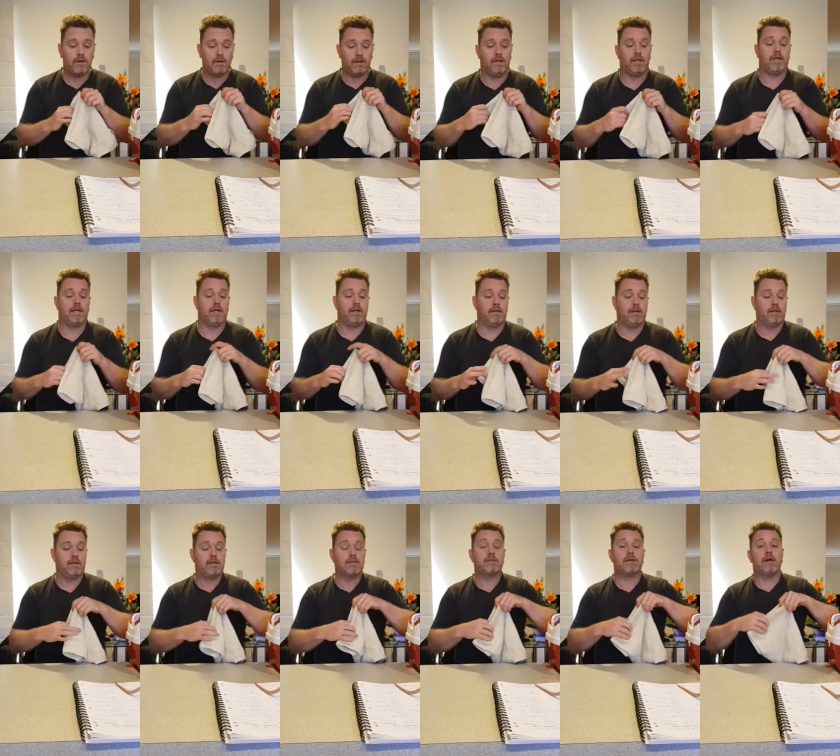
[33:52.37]
Okay,
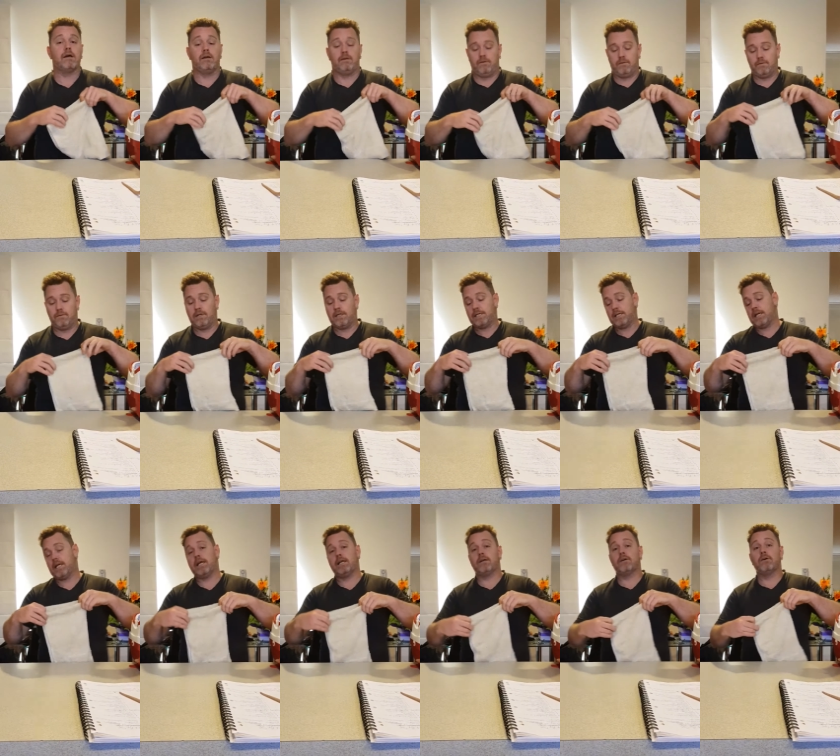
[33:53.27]
so once
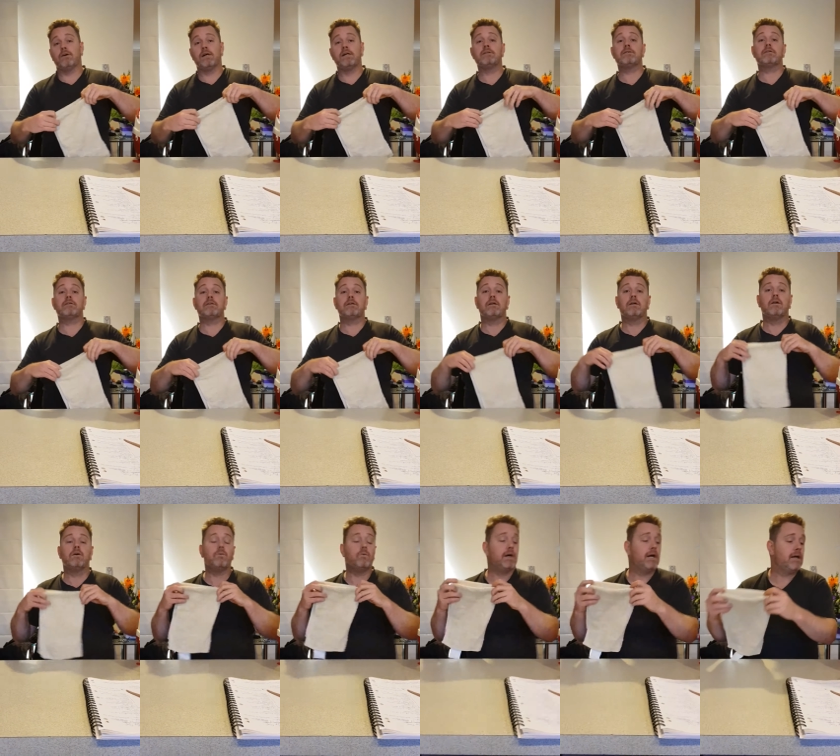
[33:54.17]
again guys,
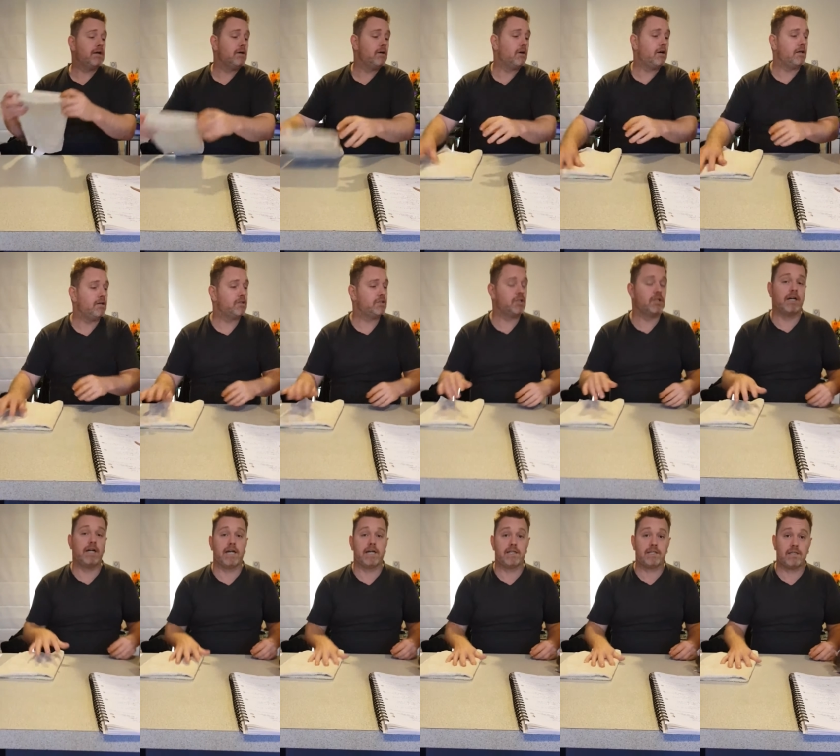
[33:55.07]
we are not
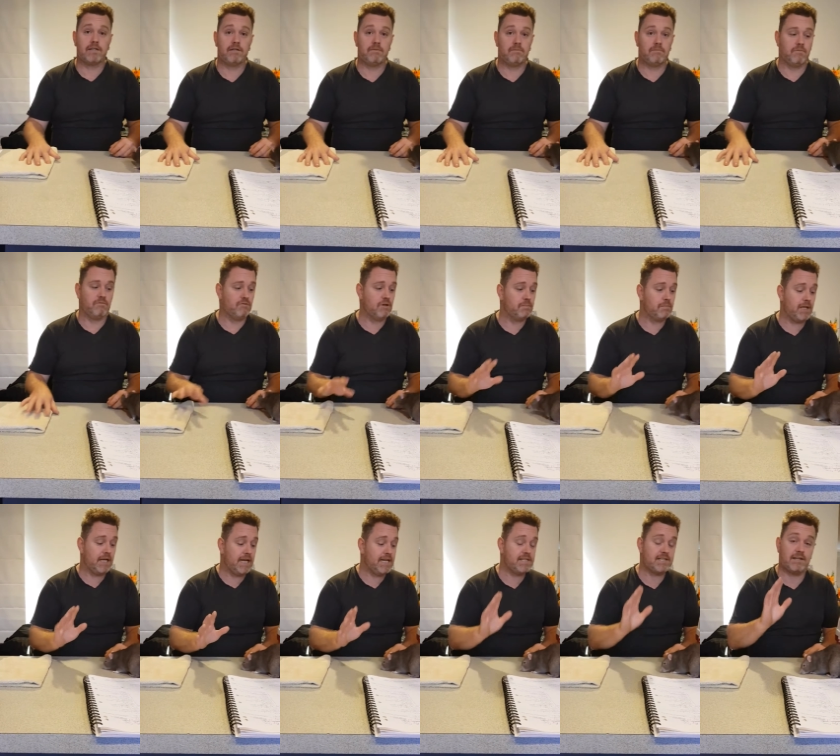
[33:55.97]
trying to
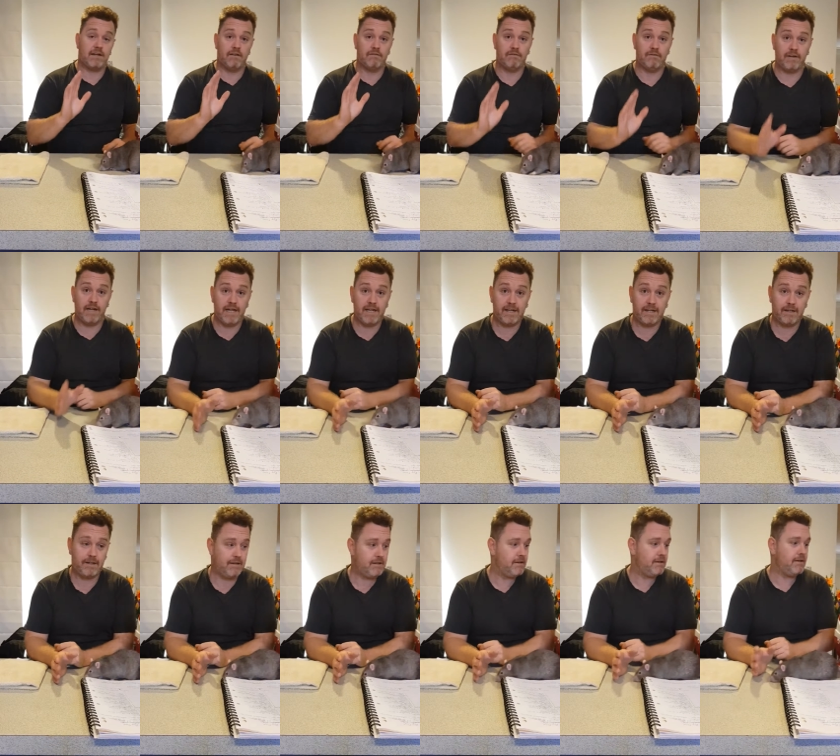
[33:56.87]
replace a
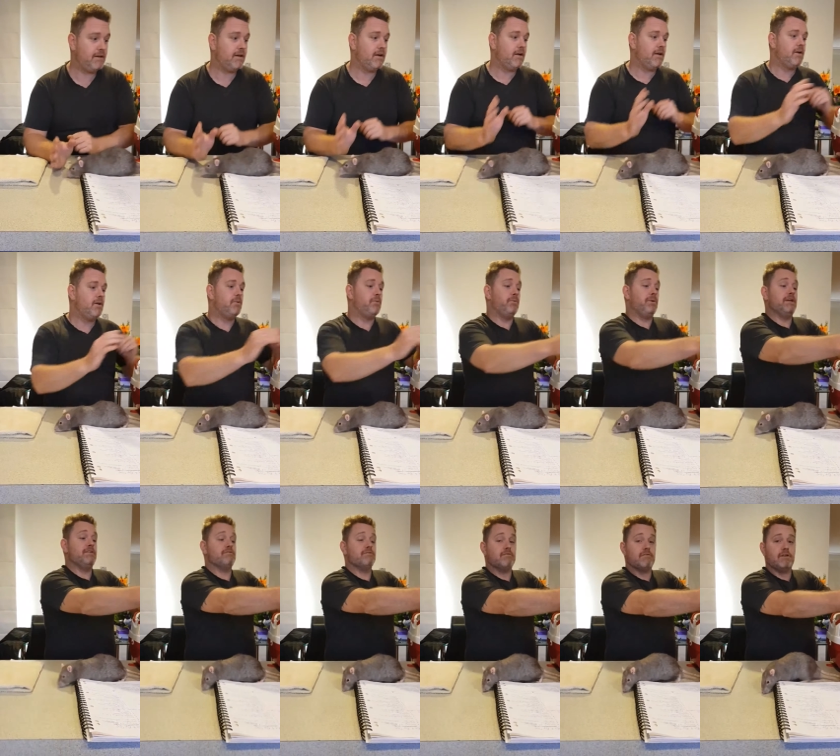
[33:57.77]
vet.
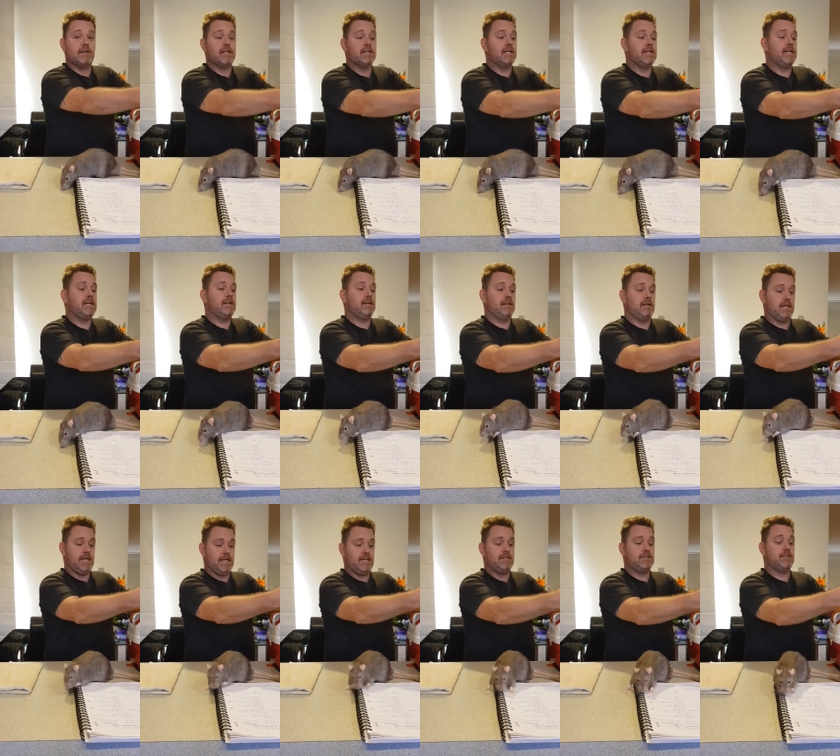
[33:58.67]
We really
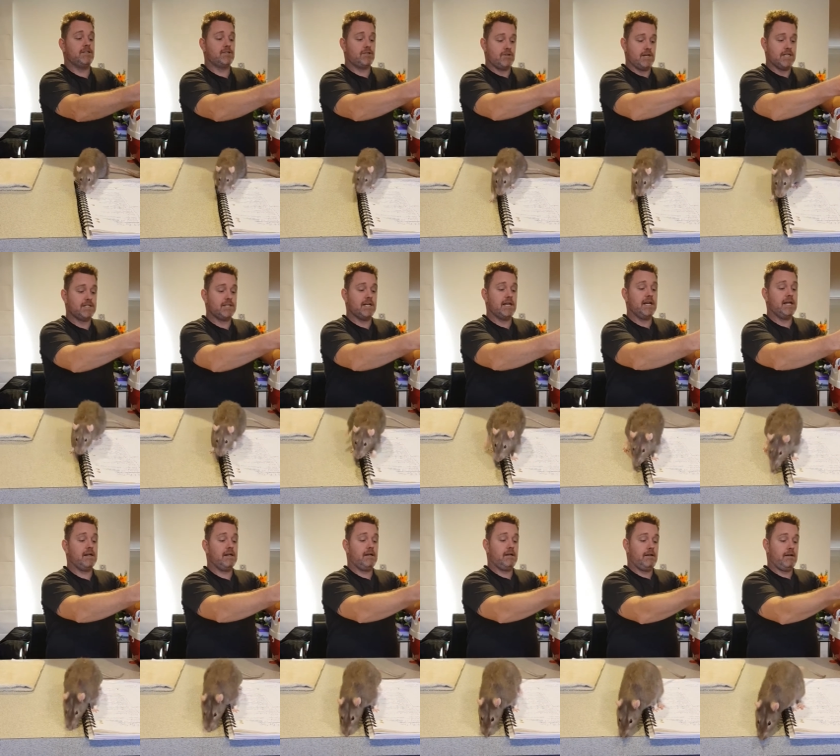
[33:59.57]
need to stress
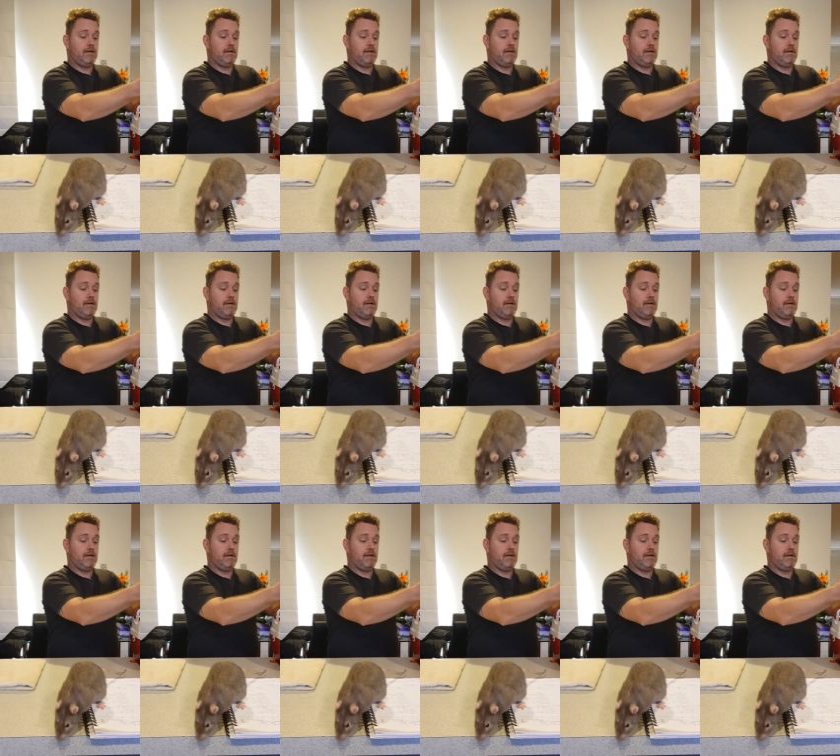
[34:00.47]
that.